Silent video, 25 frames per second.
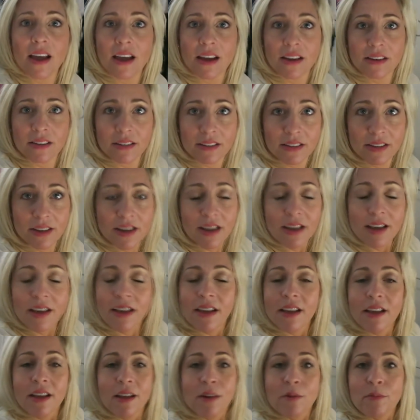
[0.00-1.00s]
and
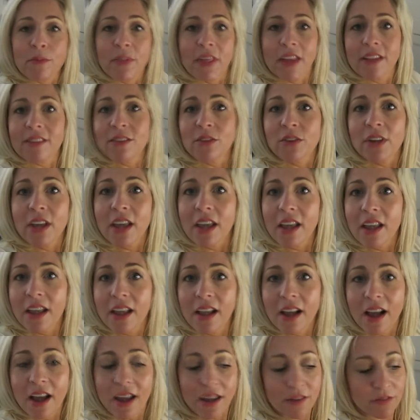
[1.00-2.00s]
that's
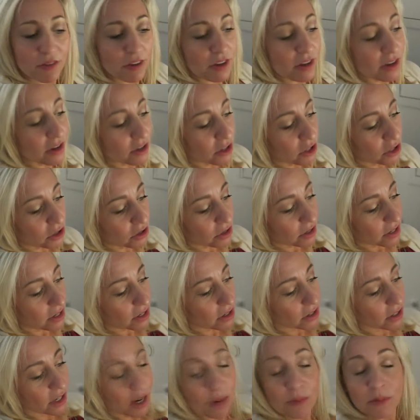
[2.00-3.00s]
okay. I've
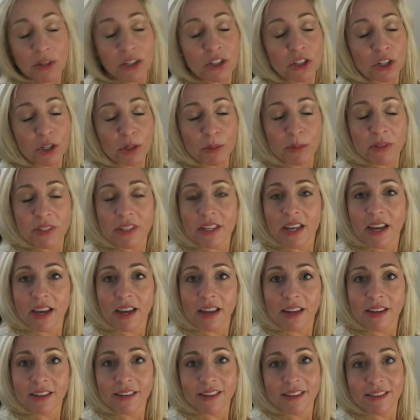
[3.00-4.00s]
concluded or come to terms
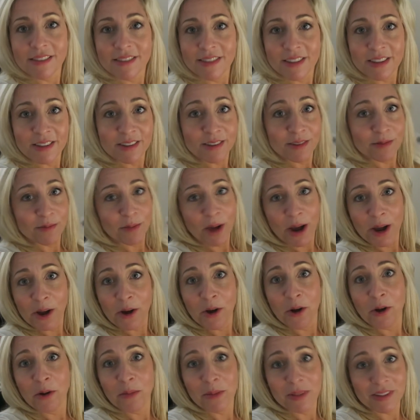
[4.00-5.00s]
that this is my
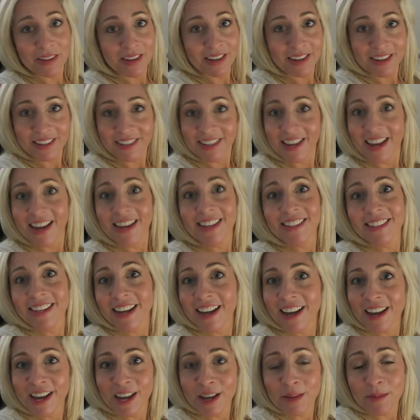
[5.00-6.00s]
home. It's going to take
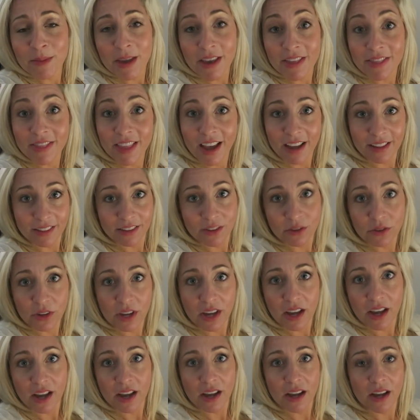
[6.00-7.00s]
time and that's
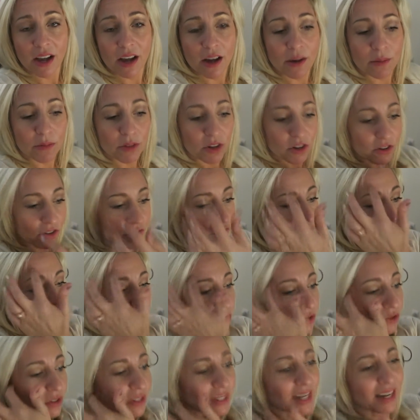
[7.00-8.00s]
okay. Um, there's
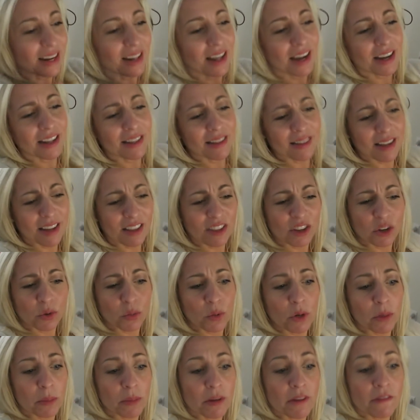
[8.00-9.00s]
no deadlines like there
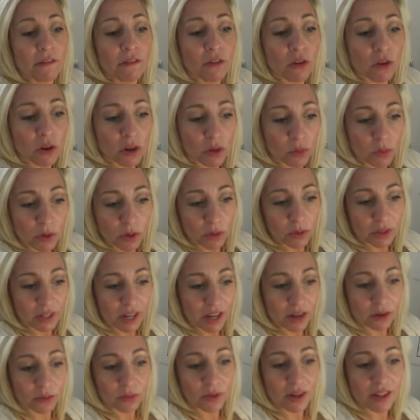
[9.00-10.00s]
were before. We were
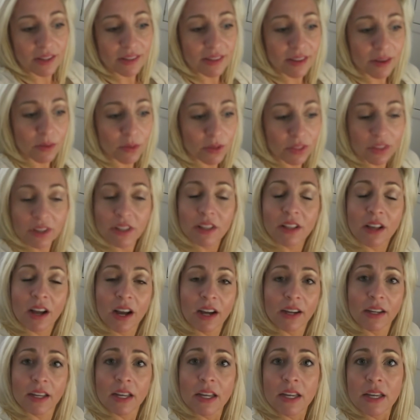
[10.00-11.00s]
kind of racing with the
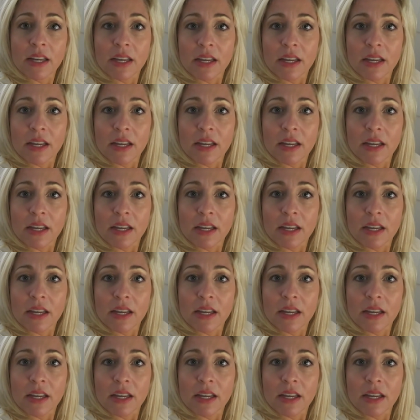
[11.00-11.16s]
clock